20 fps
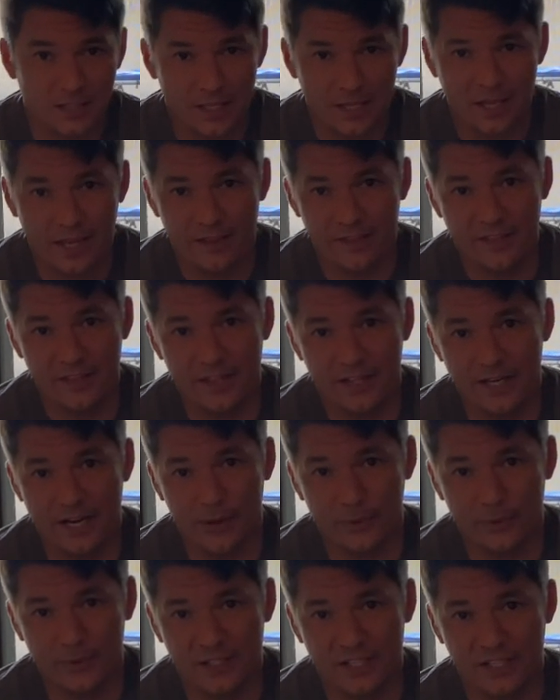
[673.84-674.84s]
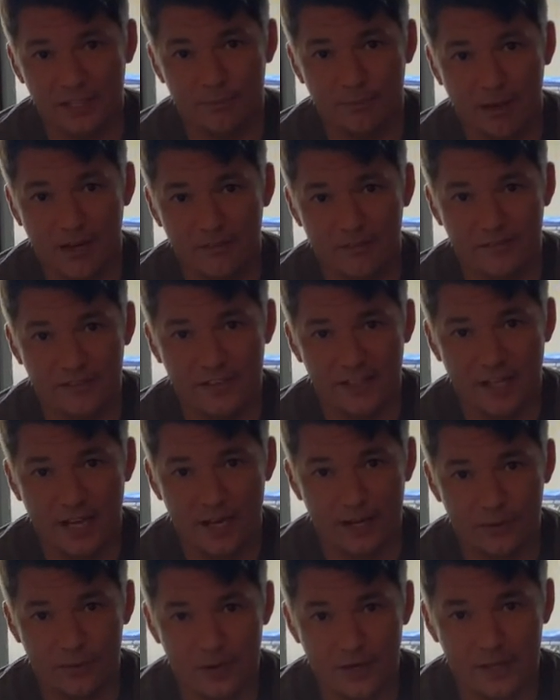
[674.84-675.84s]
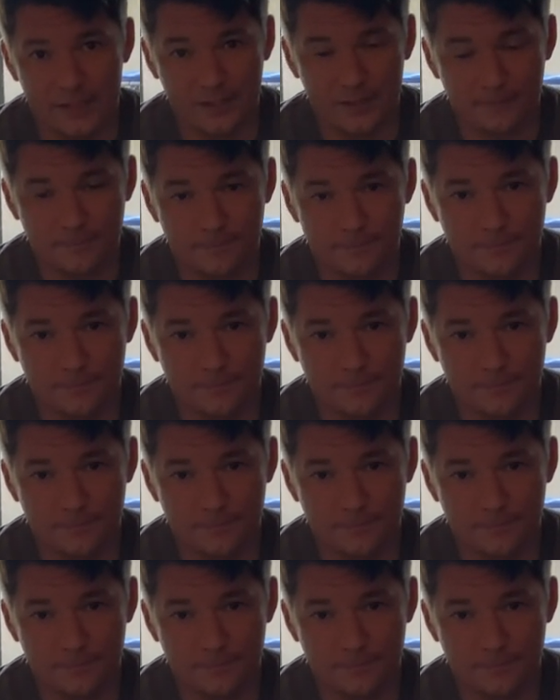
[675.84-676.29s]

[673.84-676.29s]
And then I would keep my V A rating.